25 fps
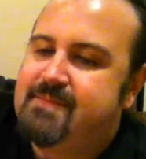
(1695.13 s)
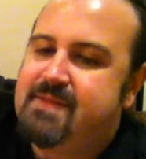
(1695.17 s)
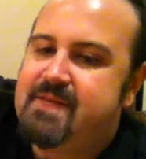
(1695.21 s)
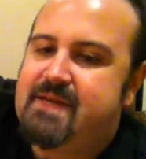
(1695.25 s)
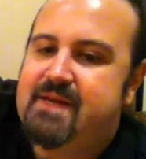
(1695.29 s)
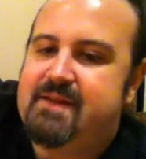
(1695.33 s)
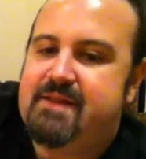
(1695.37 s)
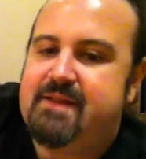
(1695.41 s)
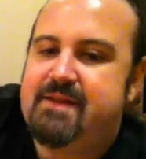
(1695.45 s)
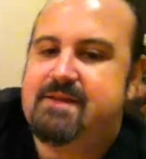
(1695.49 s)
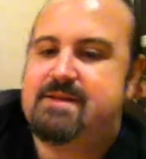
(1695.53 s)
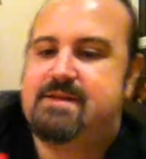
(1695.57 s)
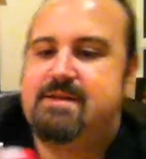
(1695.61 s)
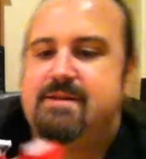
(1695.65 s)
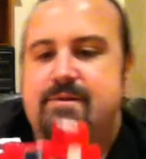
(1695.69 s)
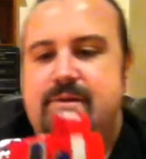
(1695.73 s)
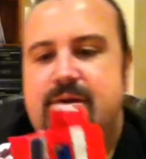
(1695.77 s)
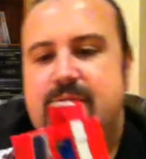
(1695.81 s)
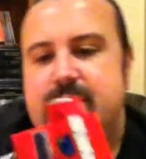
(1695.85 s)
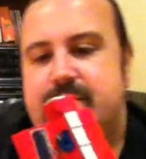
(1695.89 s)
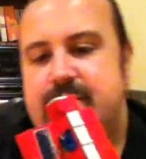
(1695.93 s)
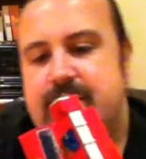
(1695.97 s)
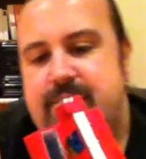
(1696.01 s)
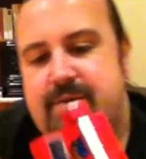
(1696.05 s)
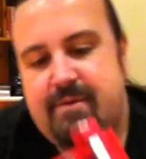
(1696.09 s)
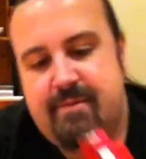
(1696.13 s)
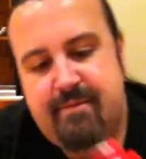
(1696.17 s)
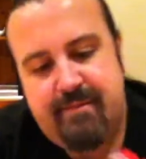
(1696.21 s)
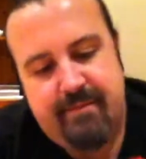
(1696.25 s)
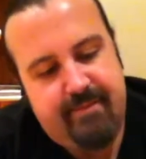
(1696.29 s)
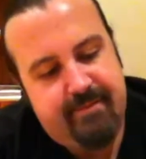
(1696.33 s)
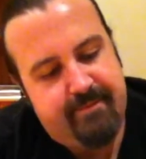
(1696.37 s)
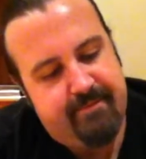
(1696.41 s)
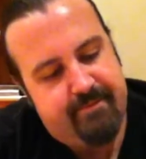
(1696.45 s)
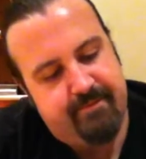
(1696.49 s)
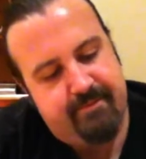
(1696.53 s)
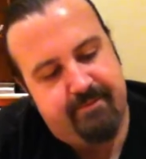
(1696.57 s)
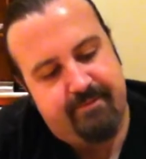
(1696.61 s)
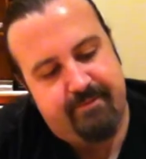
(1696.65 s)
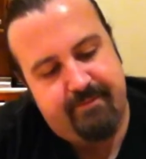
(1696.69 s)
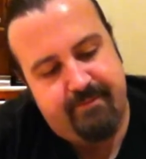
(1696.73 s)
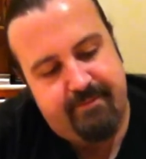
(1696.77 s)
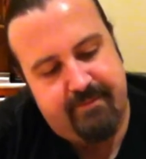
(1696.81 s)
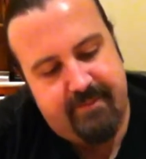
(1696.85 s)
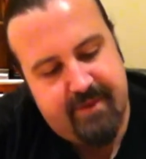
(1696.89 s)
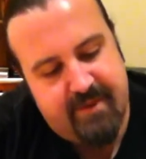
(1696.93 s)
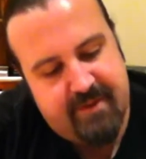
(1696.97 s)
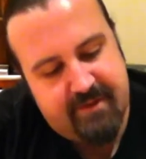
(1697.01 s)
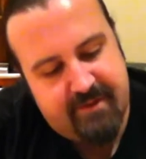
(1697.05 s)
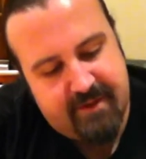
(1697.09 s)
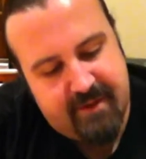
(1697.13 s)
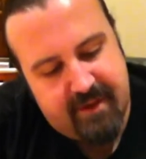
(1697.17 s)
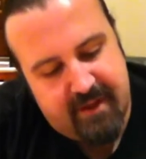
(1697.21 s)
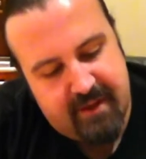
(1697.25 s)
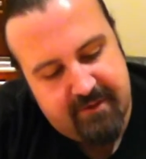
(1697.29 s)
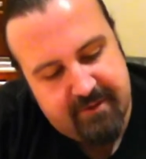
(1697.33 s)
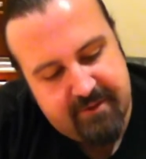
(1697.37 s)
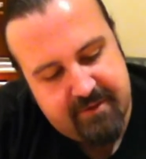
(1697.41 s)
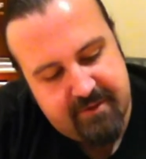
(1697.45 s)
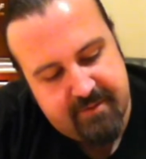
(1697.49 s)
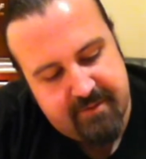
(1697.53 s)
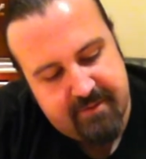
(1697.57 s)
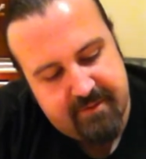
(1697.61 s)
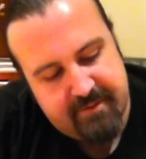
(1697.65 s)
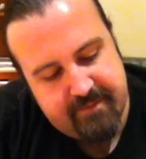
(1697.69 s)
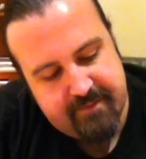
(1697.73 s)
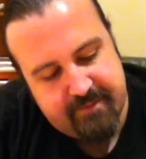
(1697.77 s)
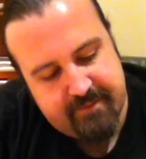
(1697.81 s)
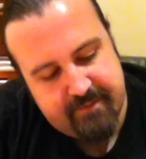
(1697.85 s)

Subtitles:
get this to open up. So let's close up.